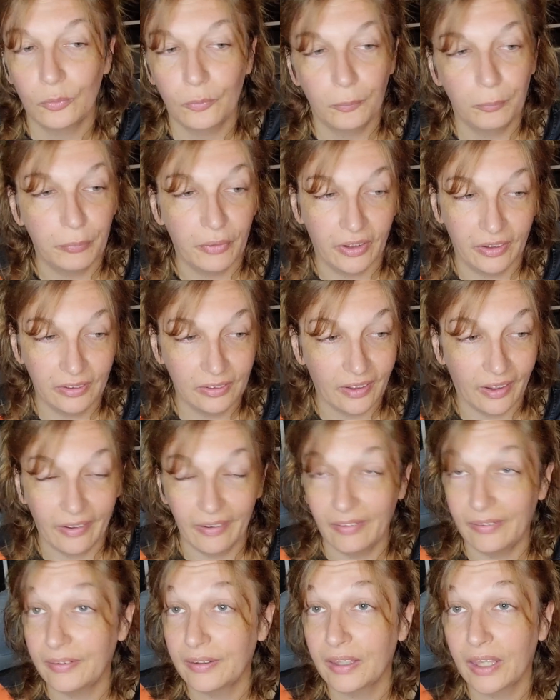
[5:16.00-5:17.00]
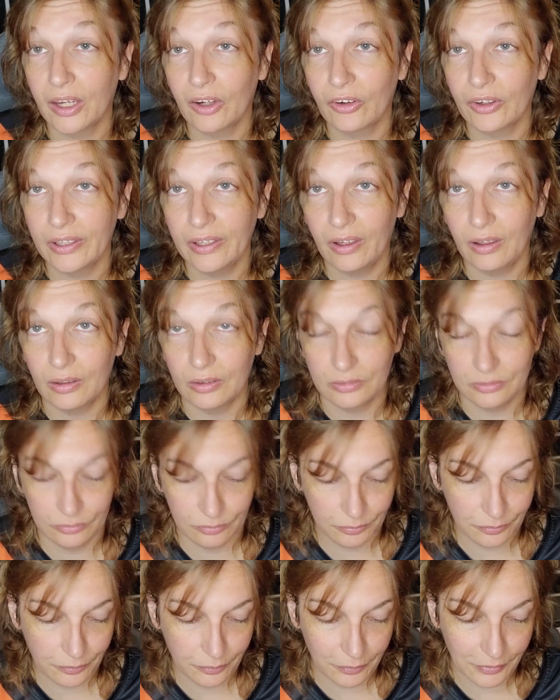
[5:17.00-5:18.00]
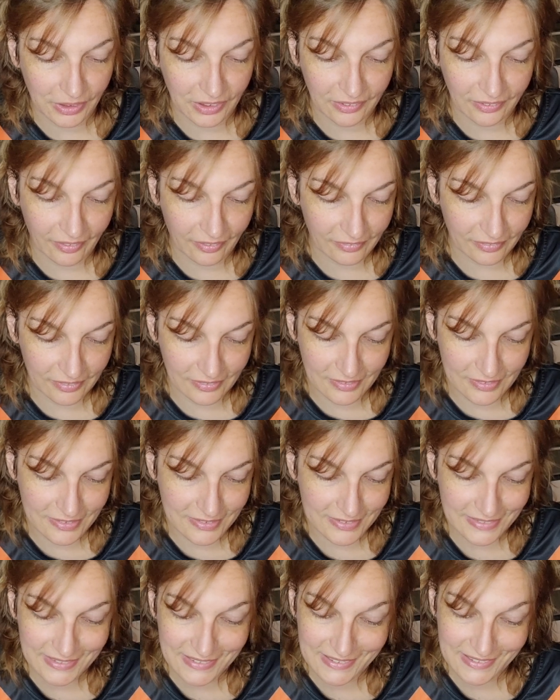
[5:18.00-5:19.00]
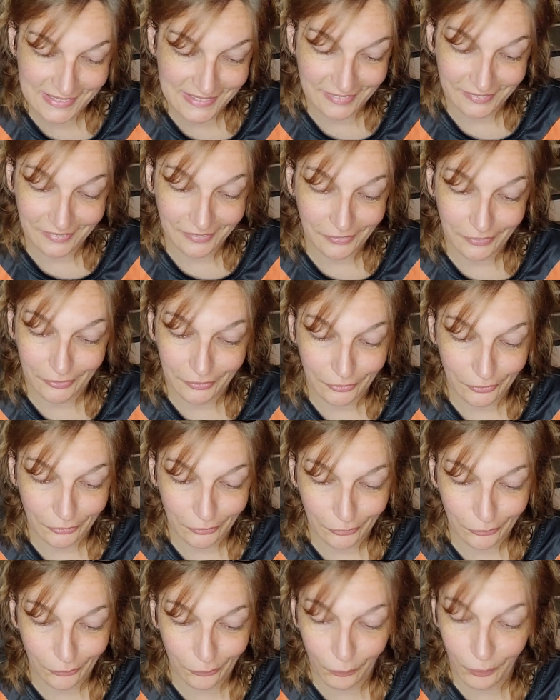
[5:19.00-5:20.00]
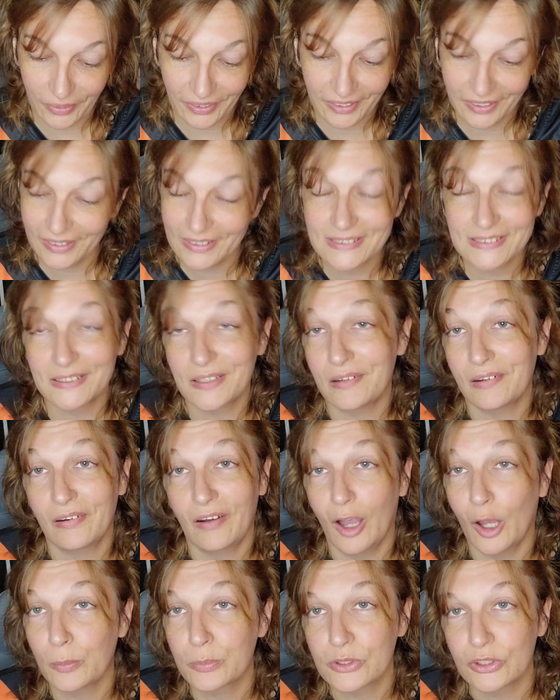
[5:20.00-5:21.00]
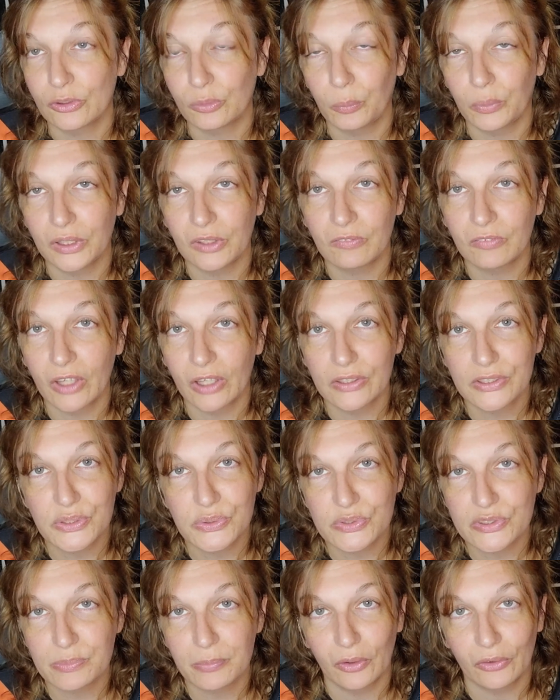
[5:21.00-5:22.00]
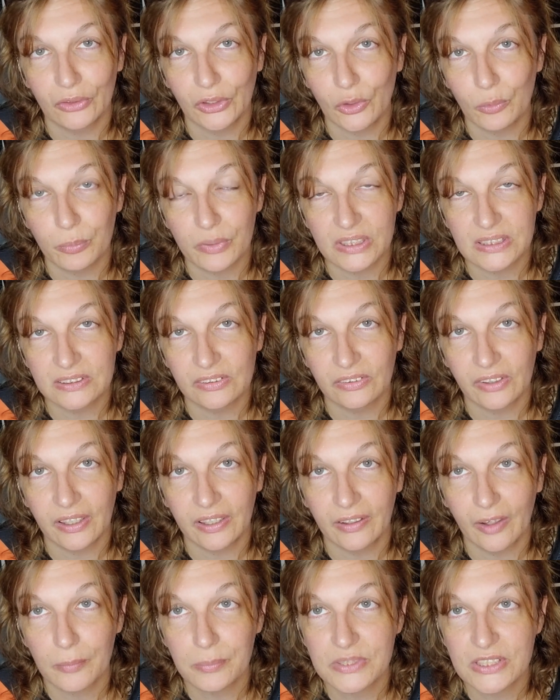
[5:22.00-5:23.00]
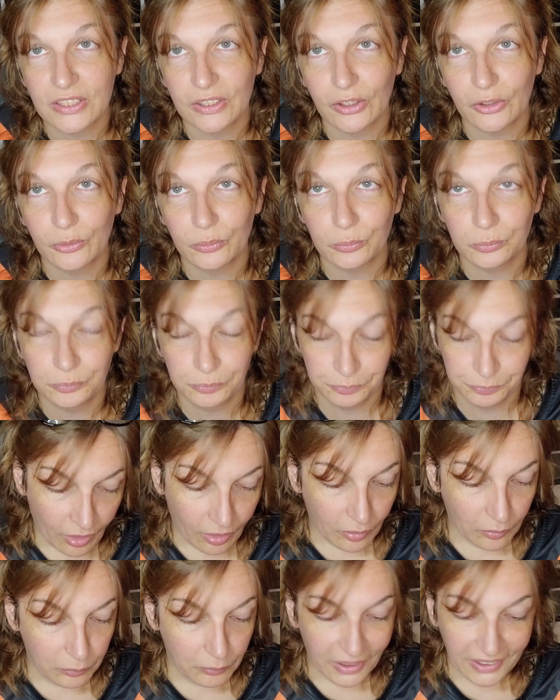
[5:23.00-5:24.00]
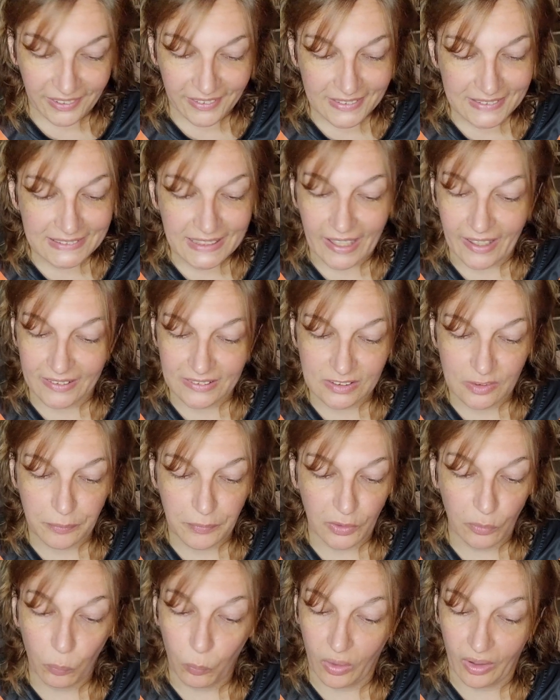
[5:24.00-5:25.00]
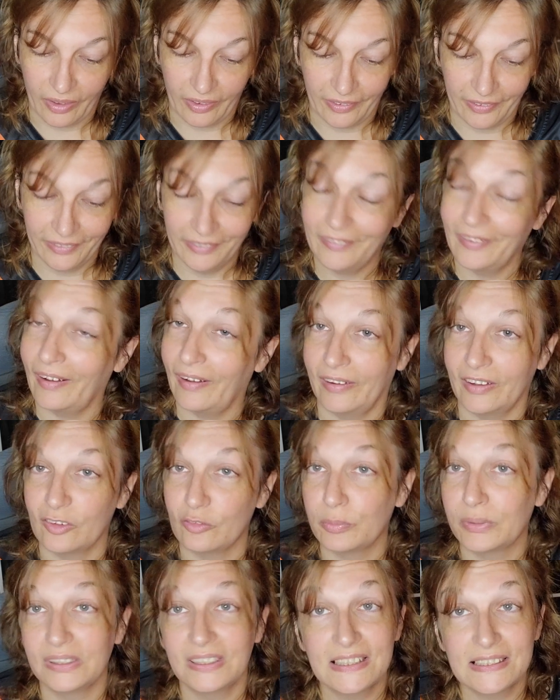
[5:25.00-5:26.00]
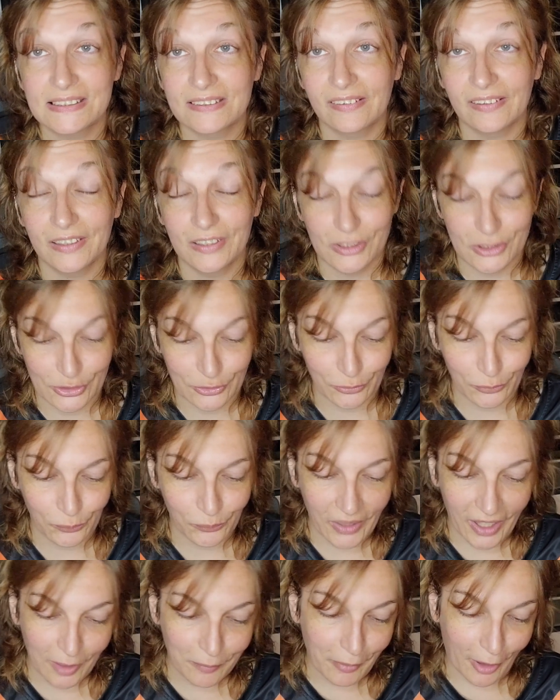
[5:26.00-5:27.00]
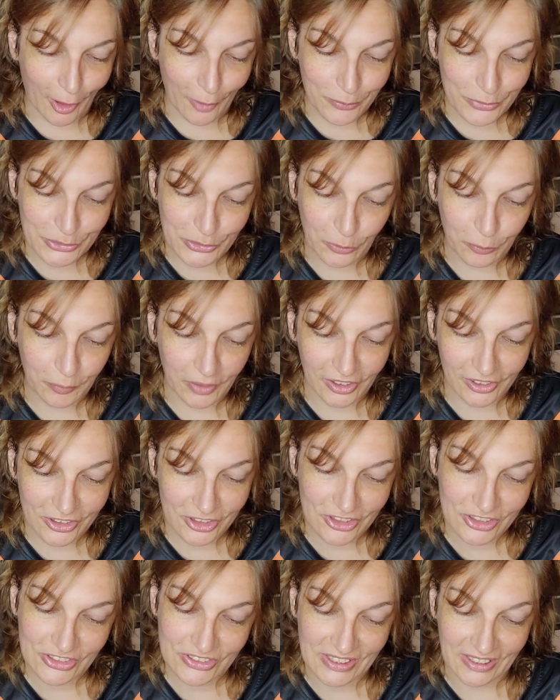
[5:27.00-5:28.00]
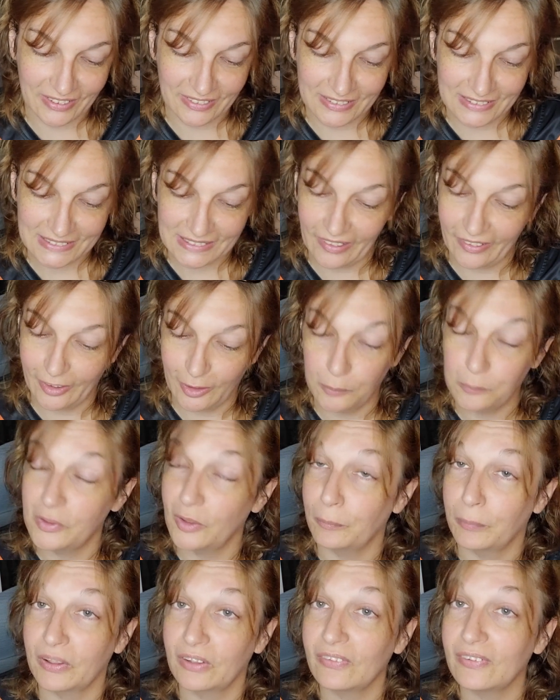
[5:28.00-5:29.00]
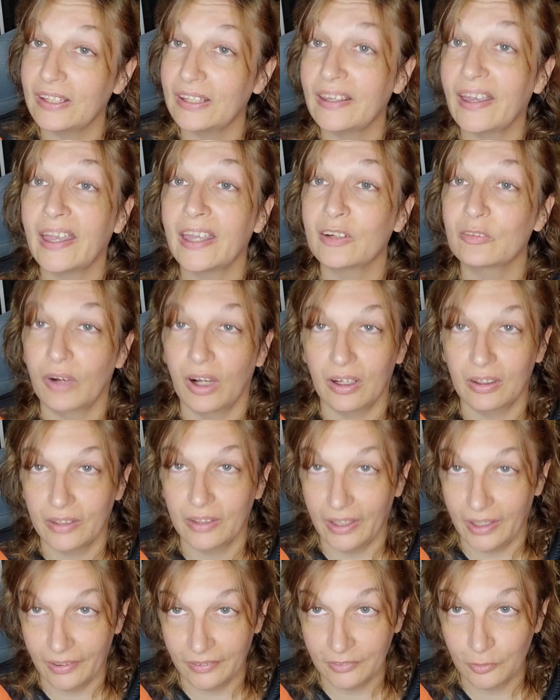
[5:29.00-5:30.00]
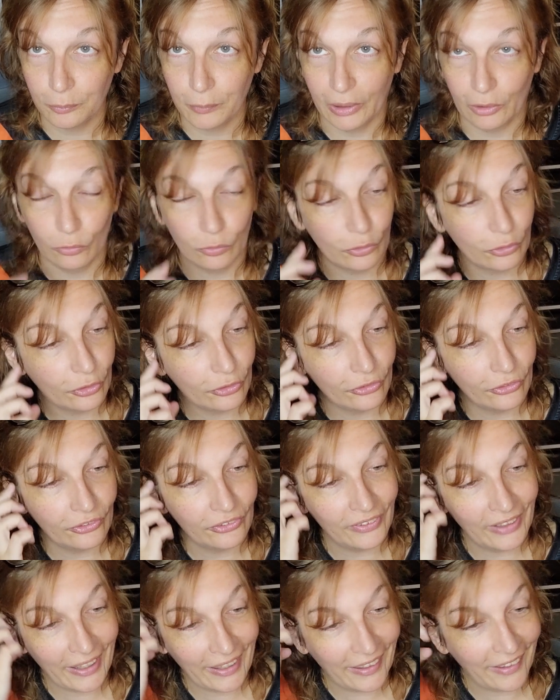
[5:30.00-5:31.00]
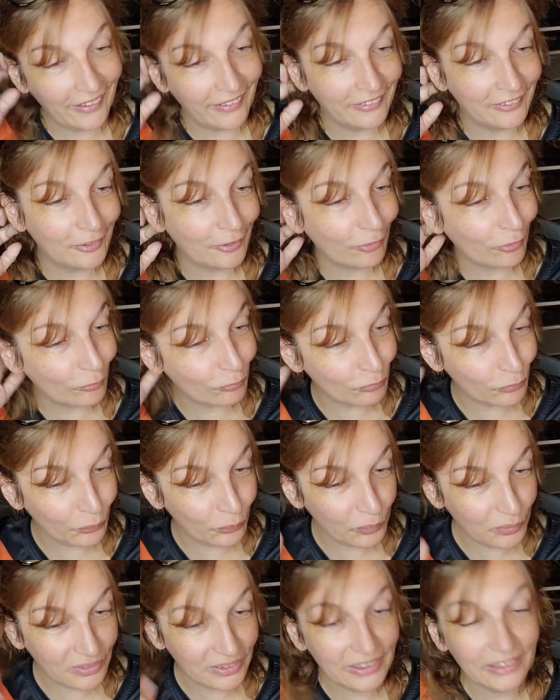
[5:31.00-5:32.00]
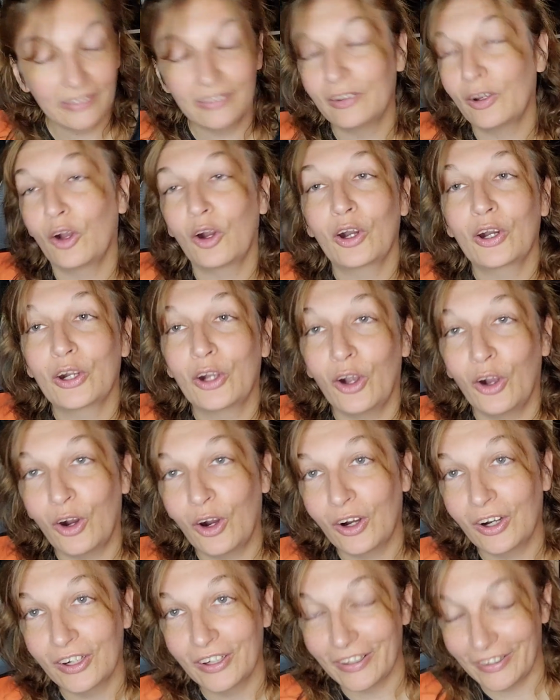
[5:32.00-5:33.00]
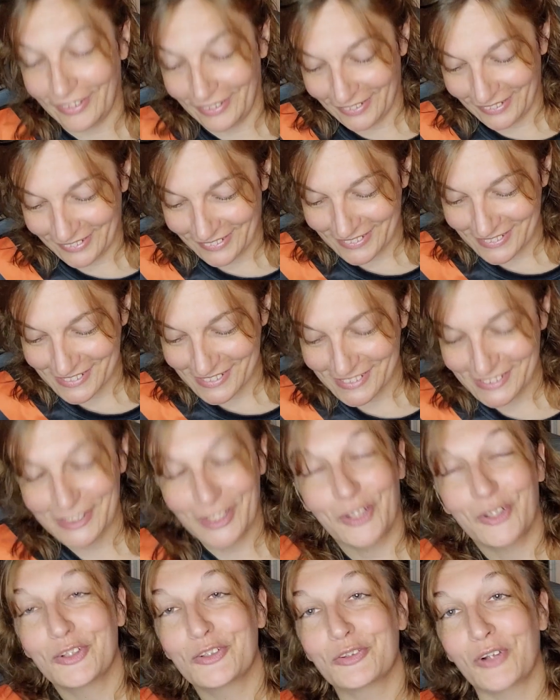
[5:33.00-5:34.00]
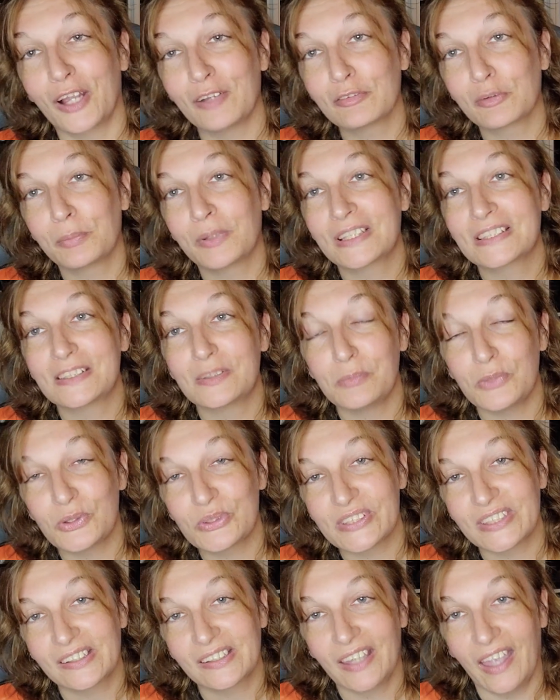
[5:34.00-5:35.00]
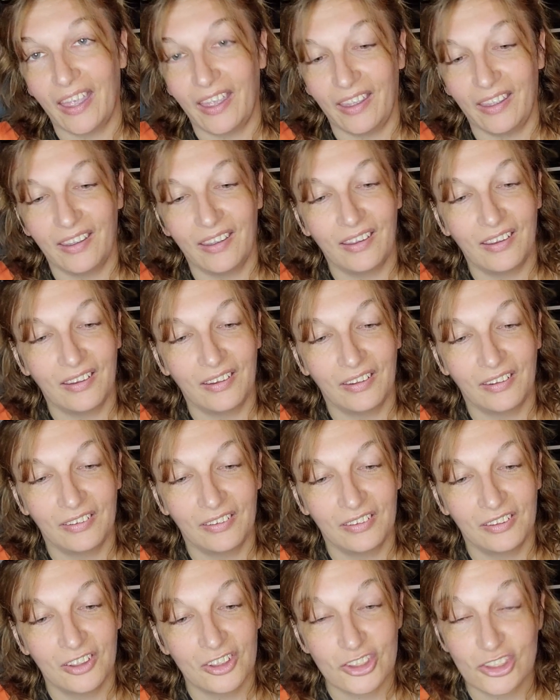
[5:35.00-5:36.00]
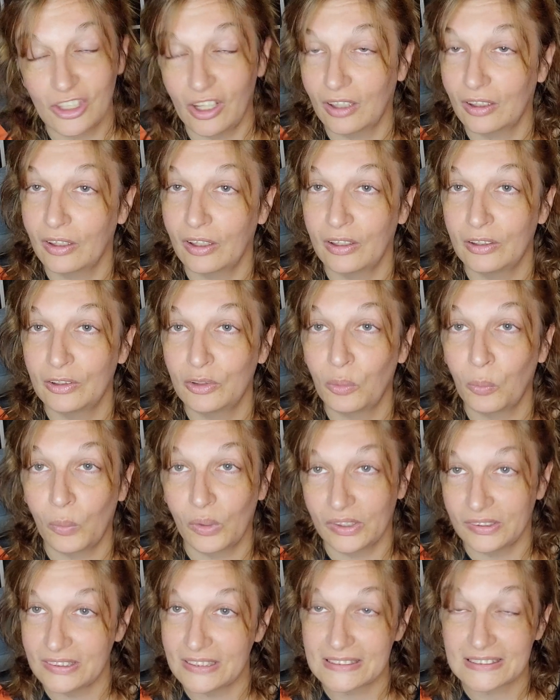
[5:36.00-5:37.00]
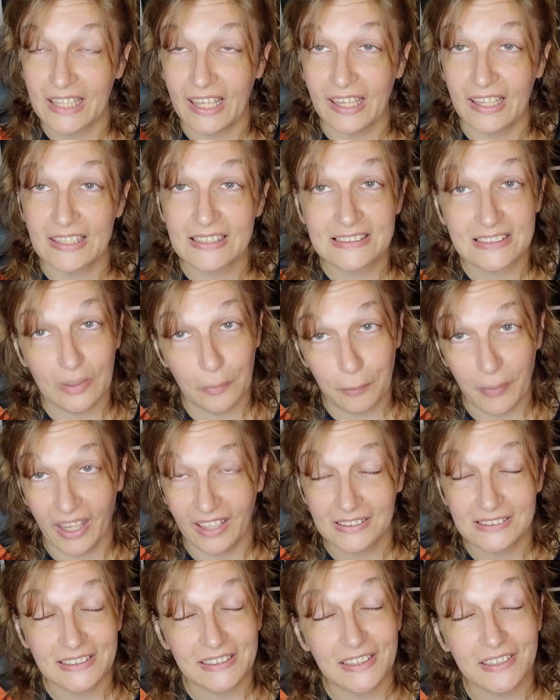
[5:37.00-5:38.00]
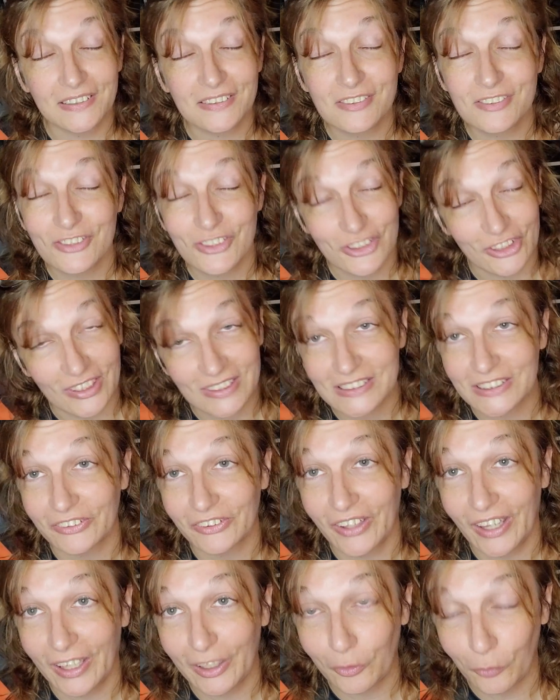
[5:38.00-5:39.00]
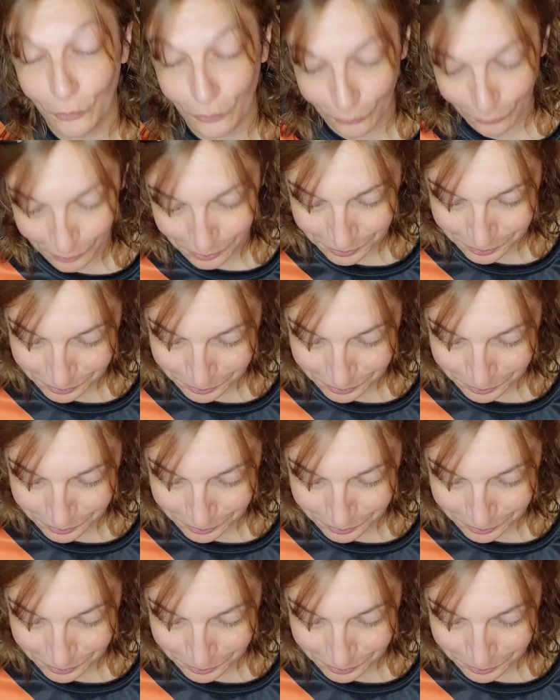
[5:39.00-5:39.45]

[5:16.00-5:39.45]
But I carry on because quitting isn't an option when you've got two small humans looking up to you. My kids asked me why I've been listening to K-pop so much, since I'm typically a rock and metal girl, and the rule in our car is driver picks the music and shotgun, or in this case, backseat, shuts their K-hole.